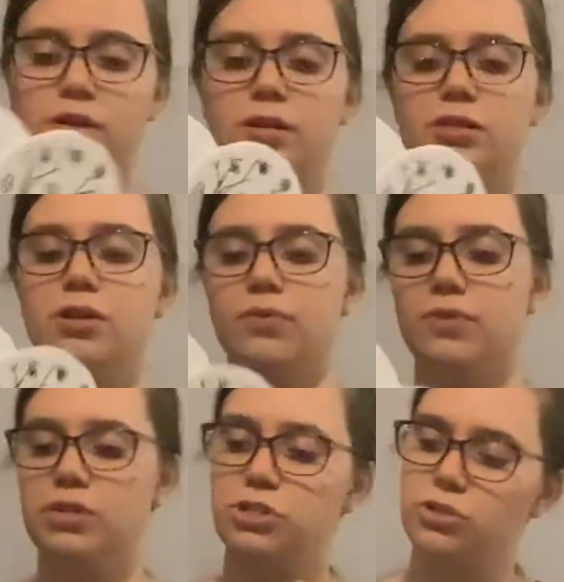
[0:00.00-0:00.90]
So
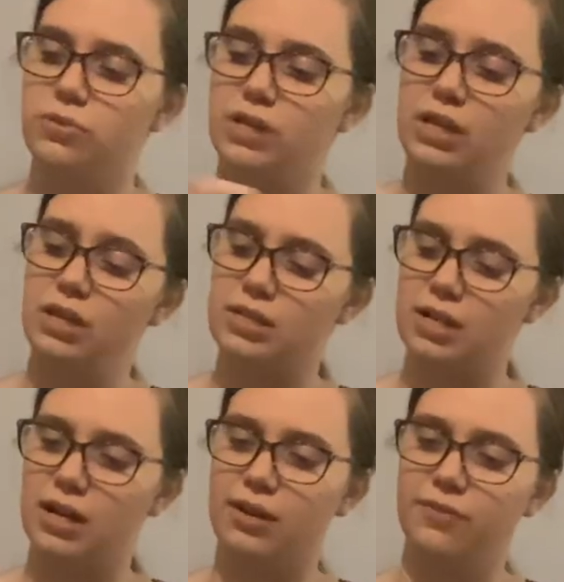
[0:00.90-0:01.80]
this tree is
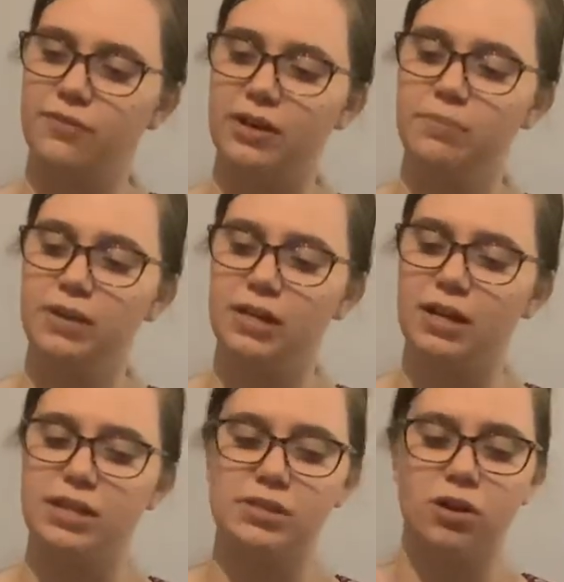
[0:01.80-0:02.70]
kind of fun
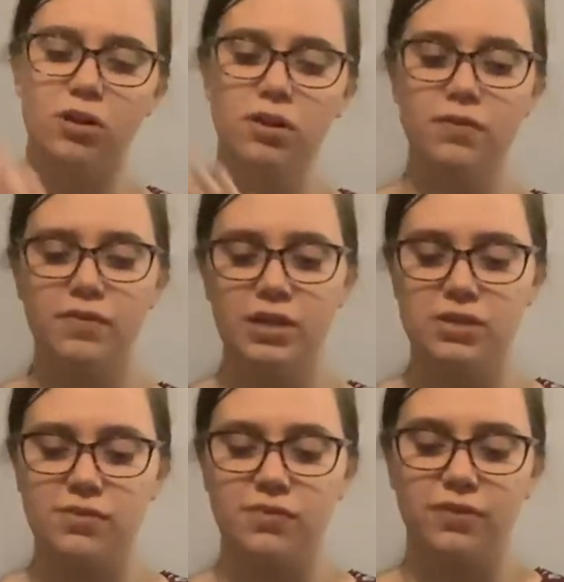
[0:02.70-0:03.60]
because all of
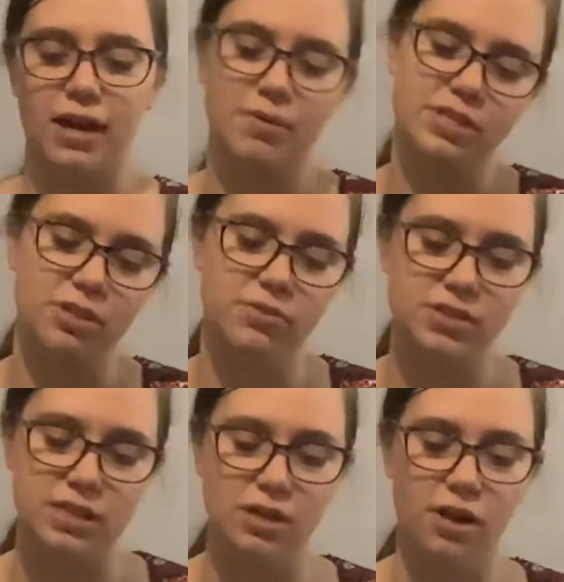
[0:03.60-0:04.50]
these flowers that you
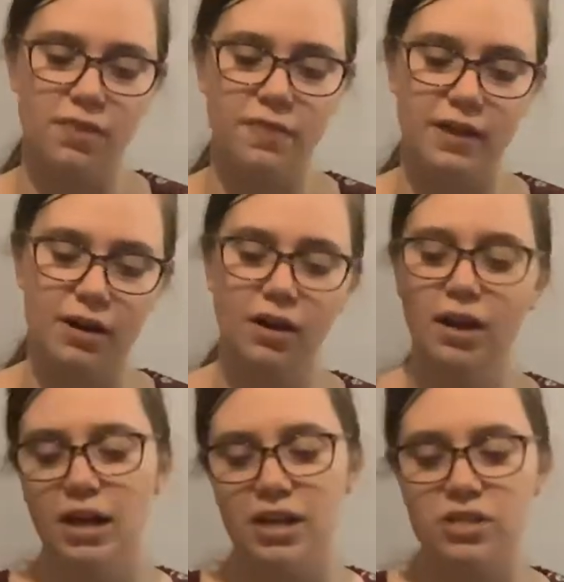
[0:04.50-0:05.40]
see on there,
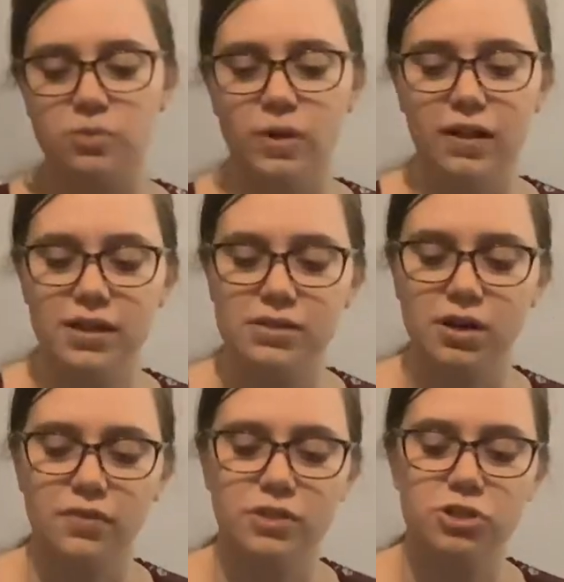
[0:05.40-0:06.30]
as well as
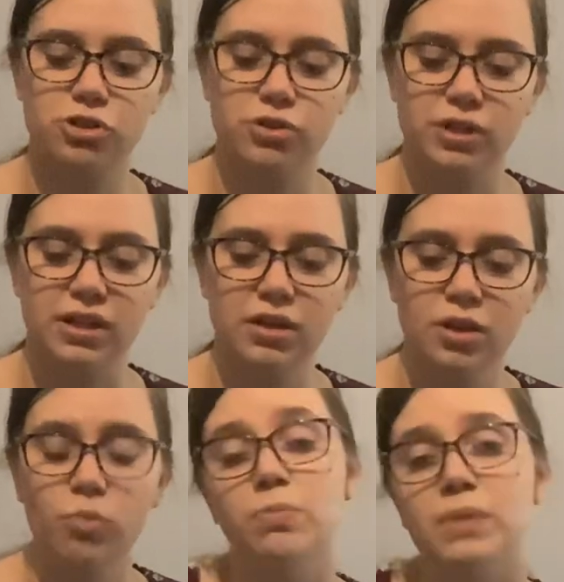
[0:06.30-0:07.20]
on this tree,
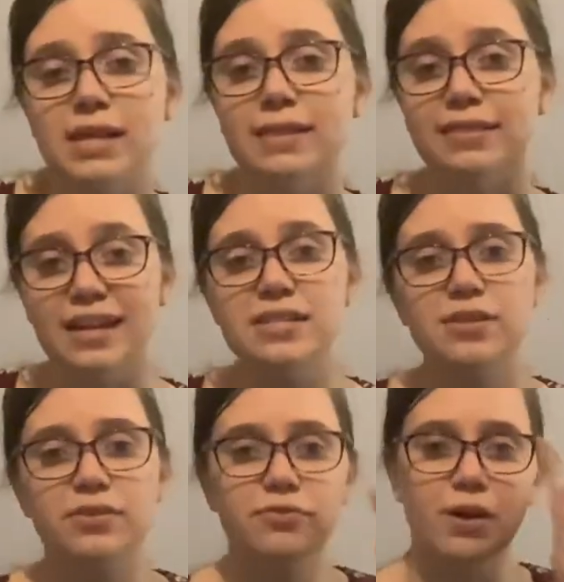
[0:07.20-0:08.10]
would be lit
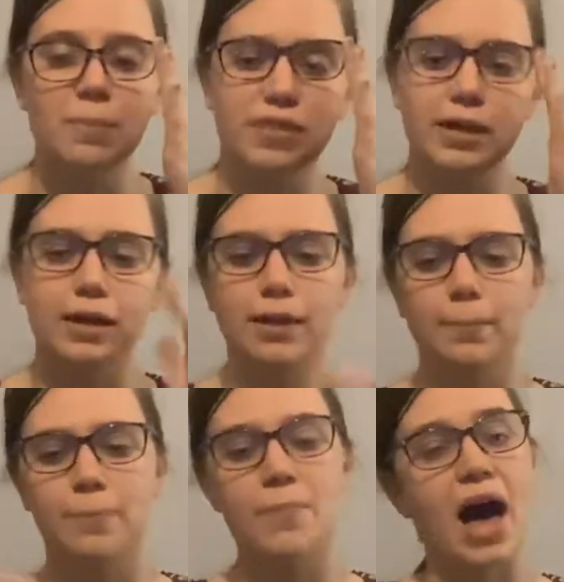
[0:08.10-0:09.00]
from the
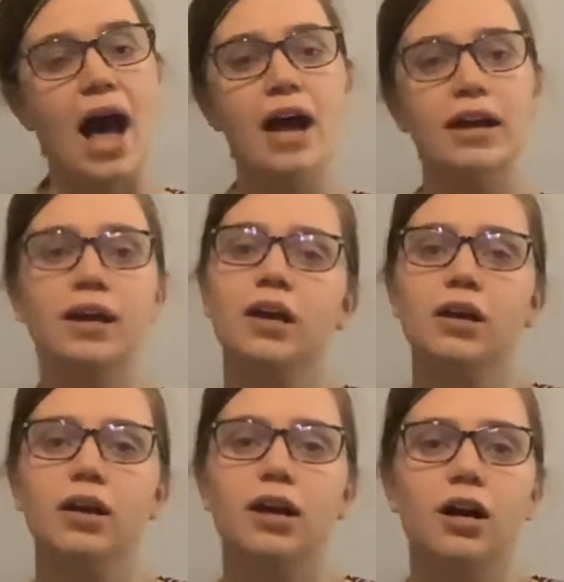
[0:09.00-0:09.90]
back
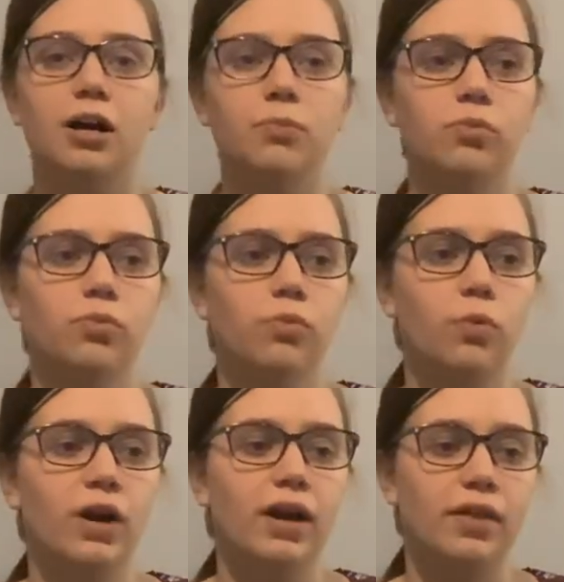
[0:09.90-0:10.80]

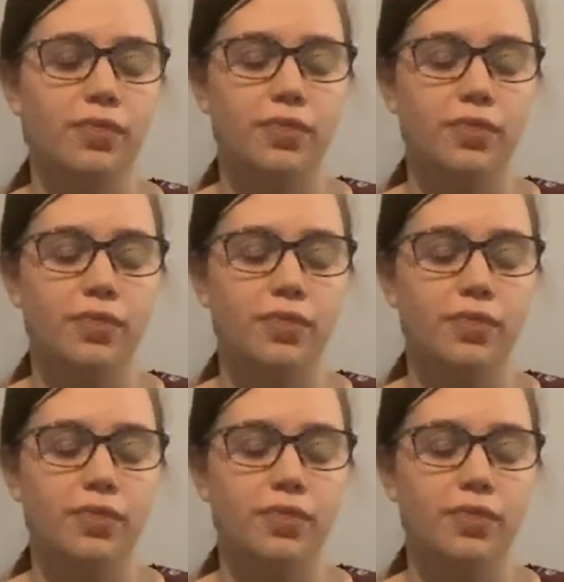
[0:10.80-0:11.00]
with